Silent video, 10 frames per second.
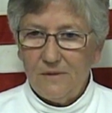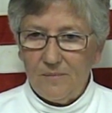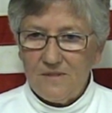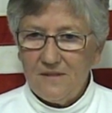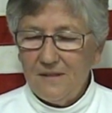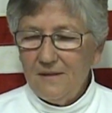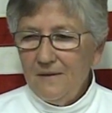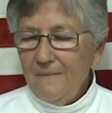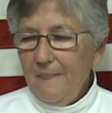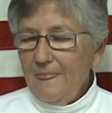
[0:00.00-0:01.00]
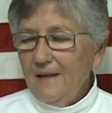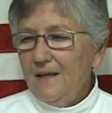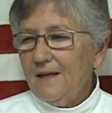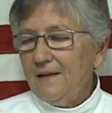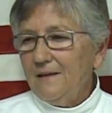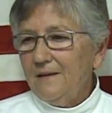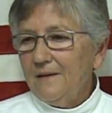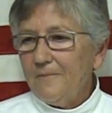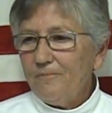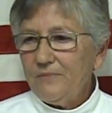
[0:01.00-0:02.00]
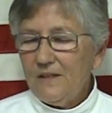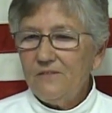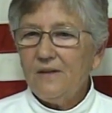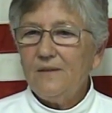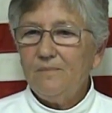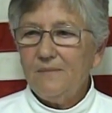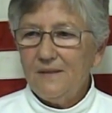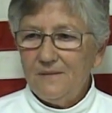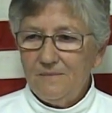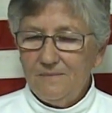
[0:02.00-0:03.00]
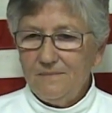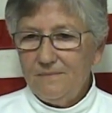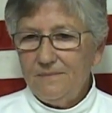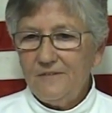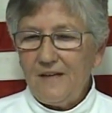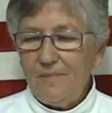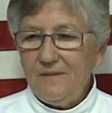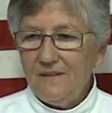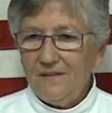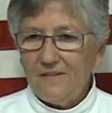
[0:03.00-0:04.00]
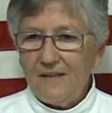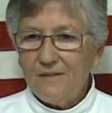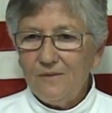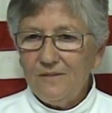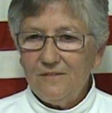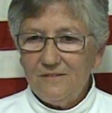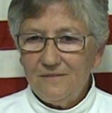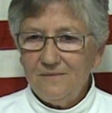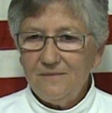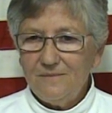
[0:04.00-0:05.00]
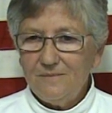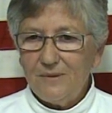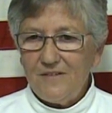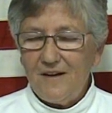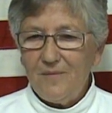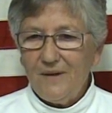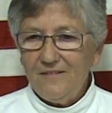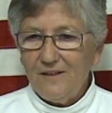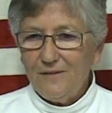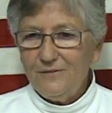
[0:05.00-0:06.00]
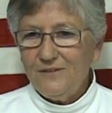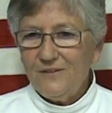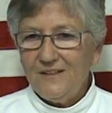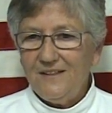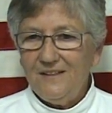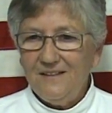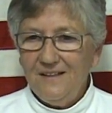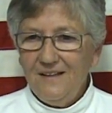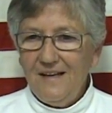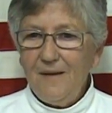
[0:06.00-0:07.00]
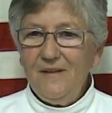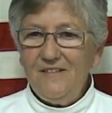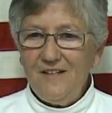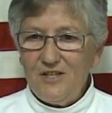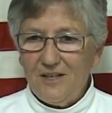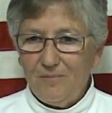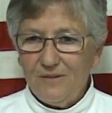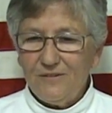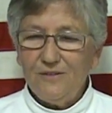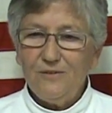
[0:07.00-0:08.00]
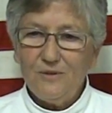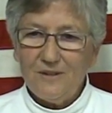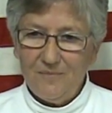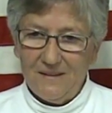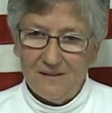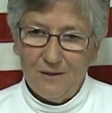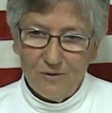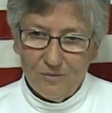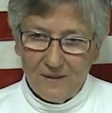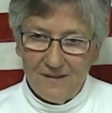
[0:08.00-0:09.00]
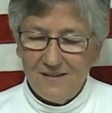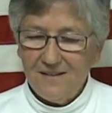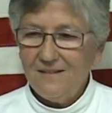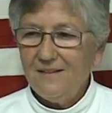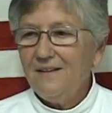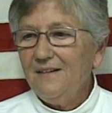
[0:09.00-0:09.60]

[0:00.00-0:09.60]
reps. And um, so I, I stopped in in St. Louis, presented myself to the MEC chairperson, who would have been the local president,